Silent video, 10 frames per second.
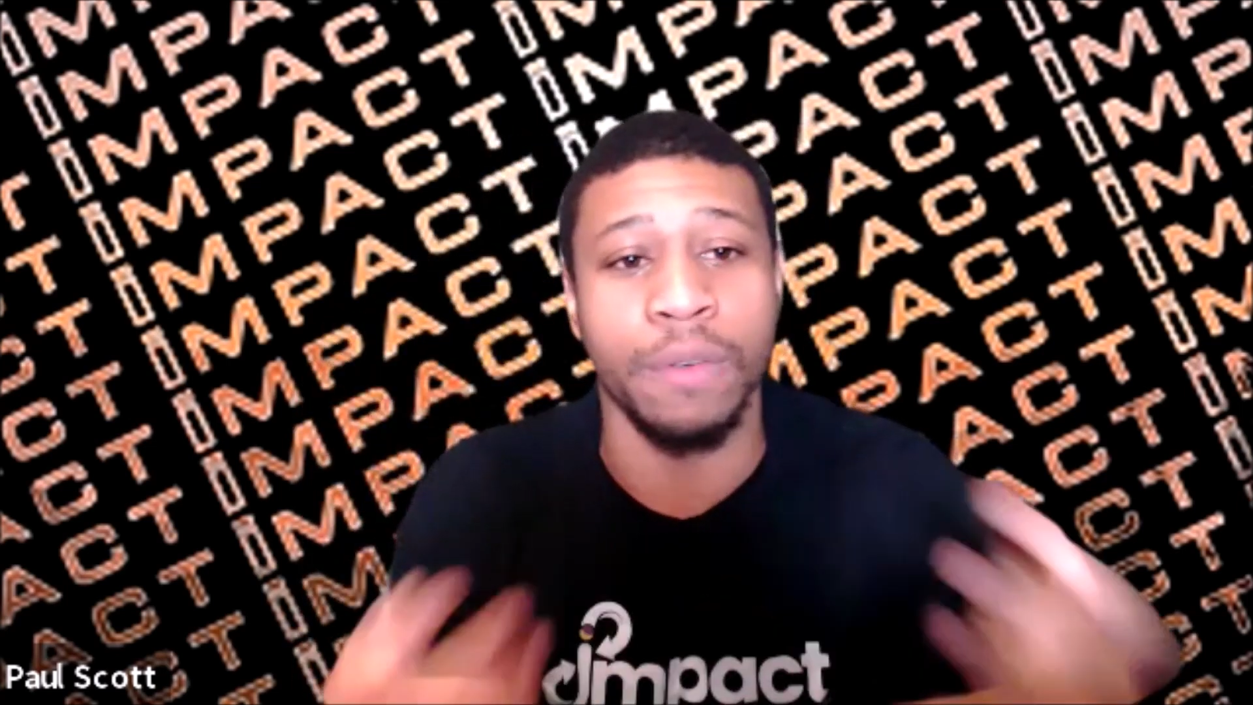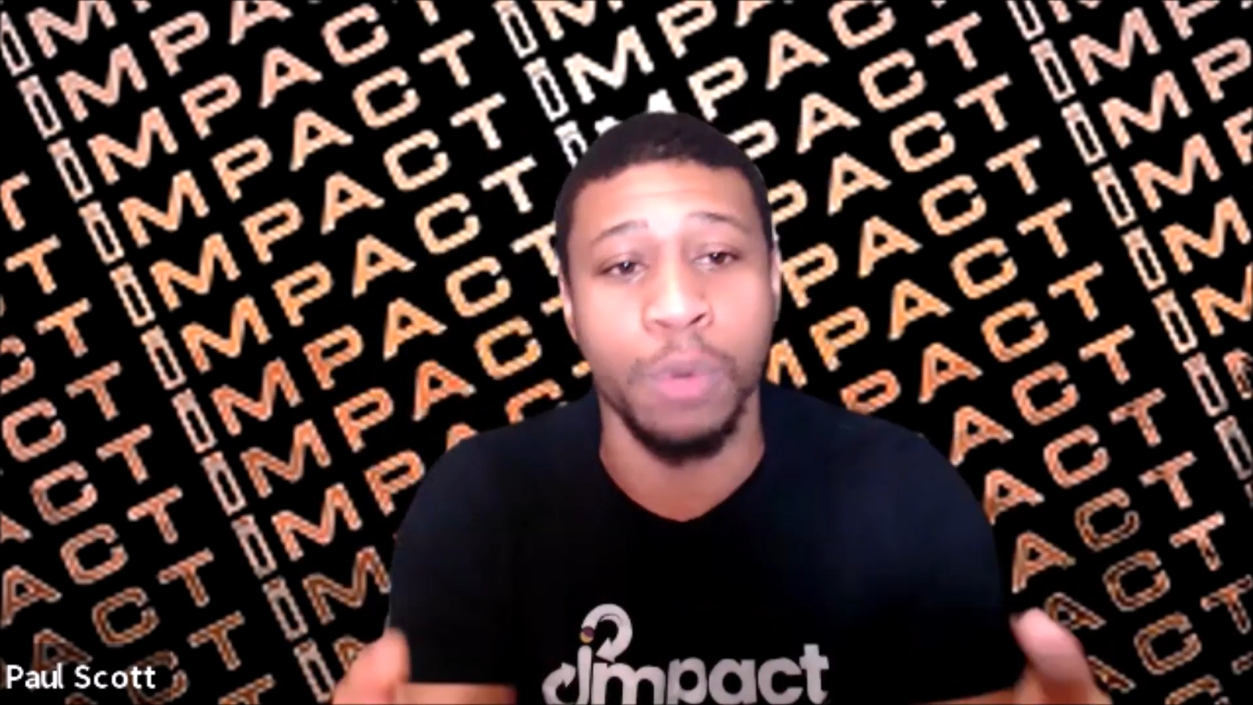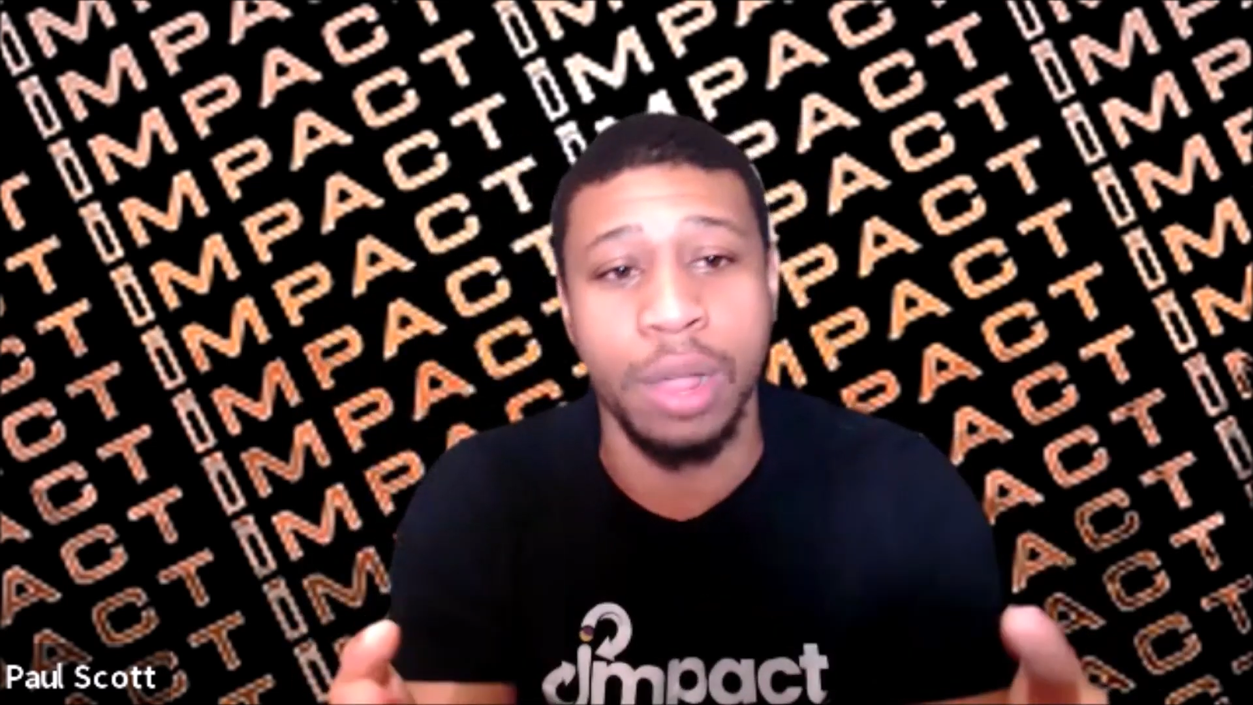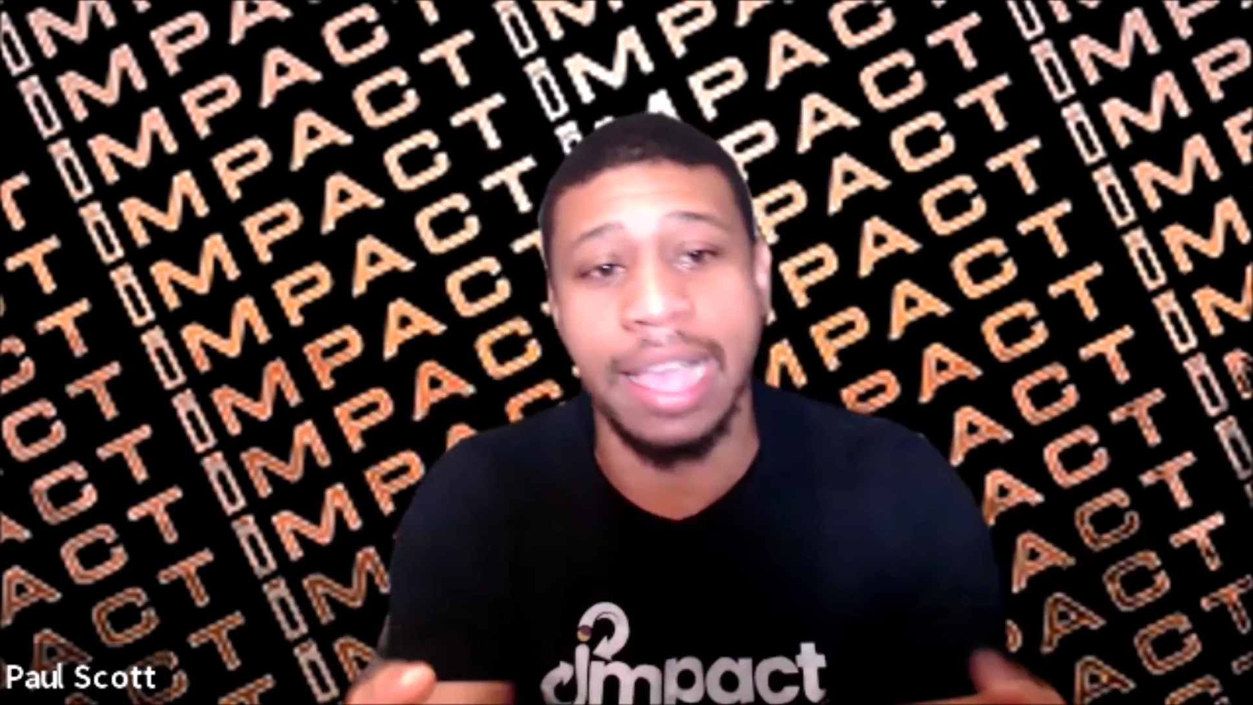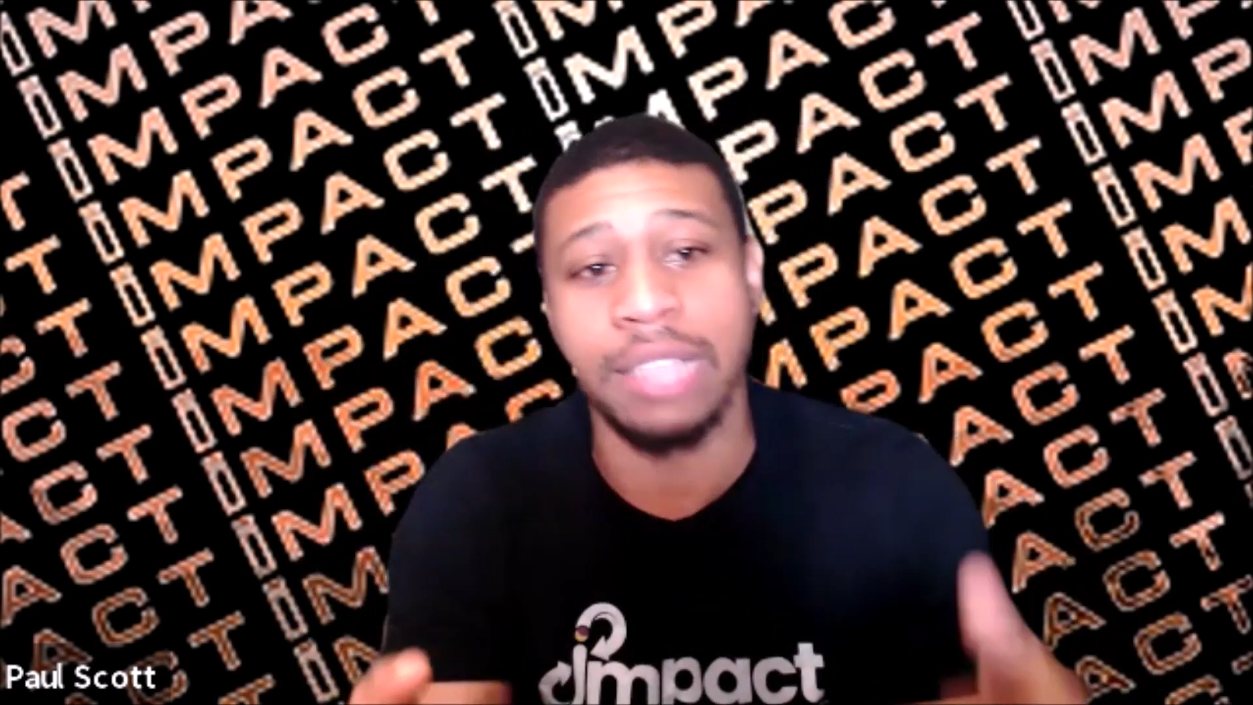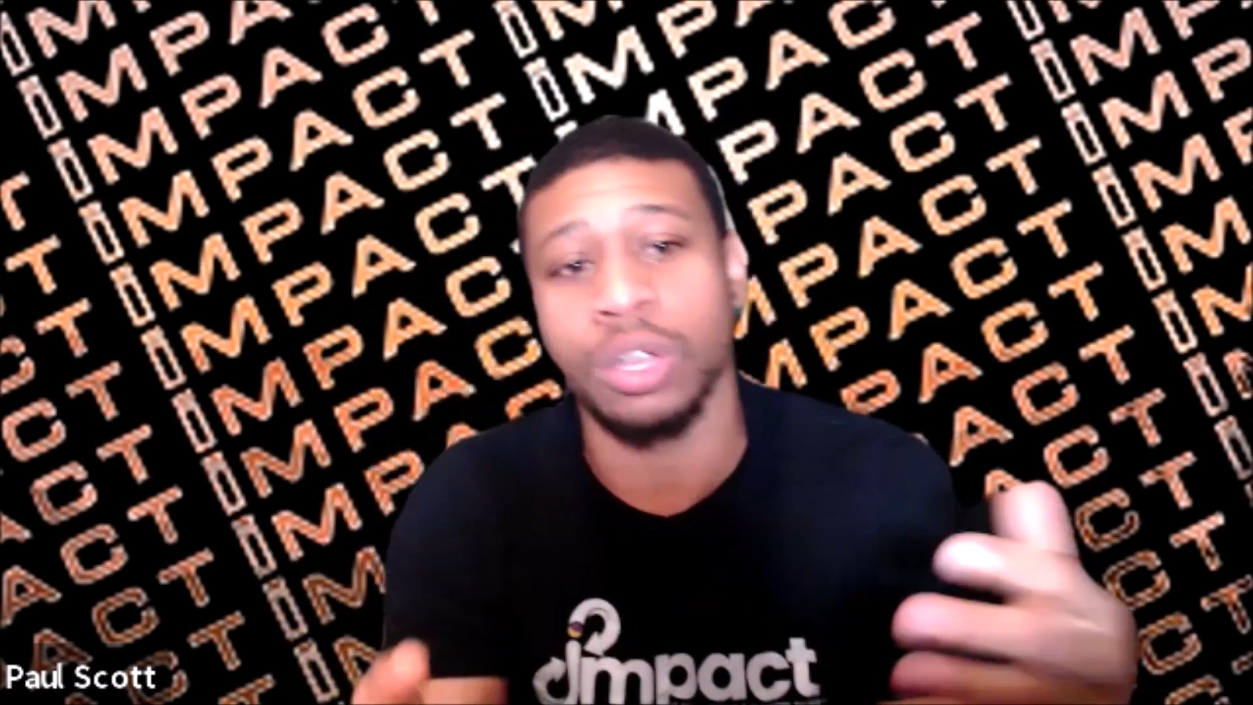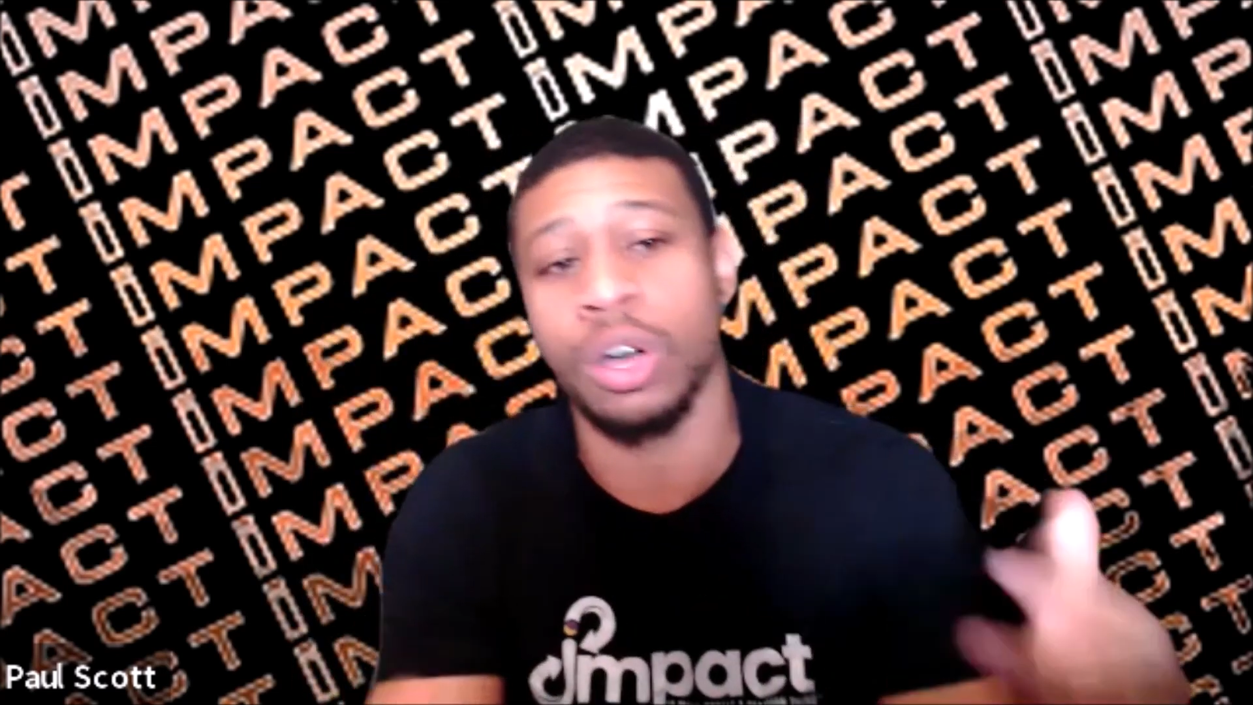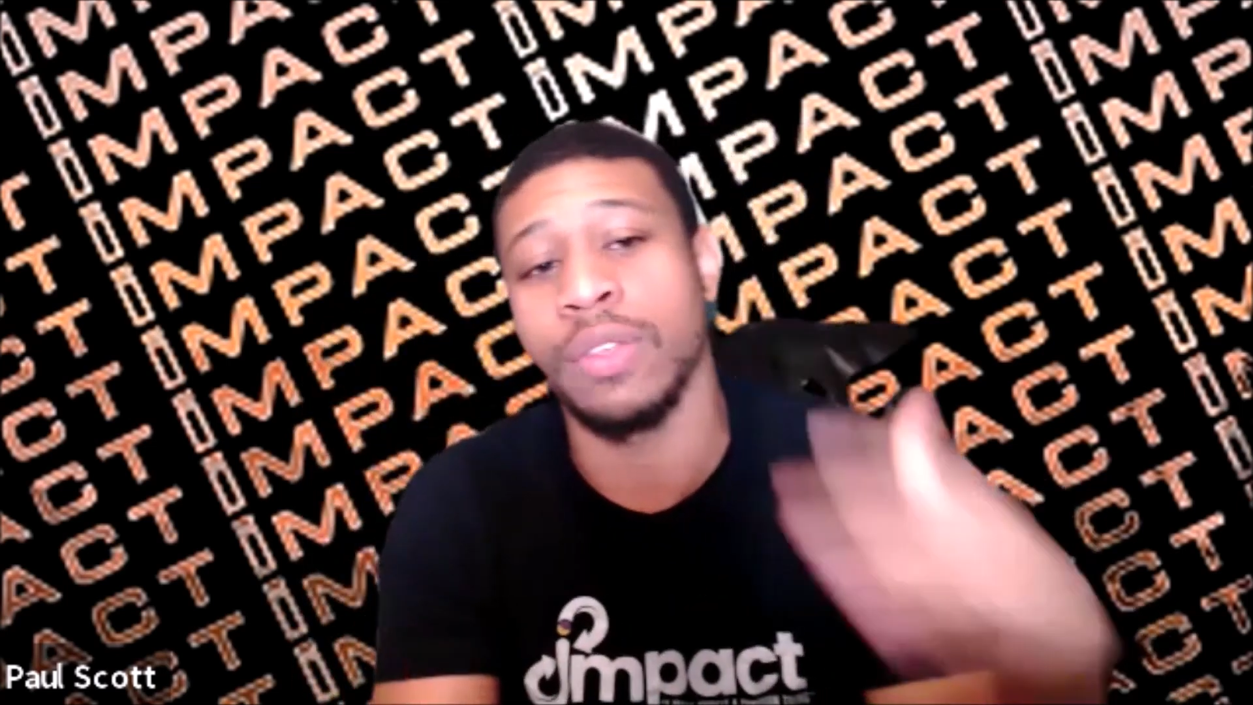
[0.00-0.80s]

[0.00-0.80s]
forecast call,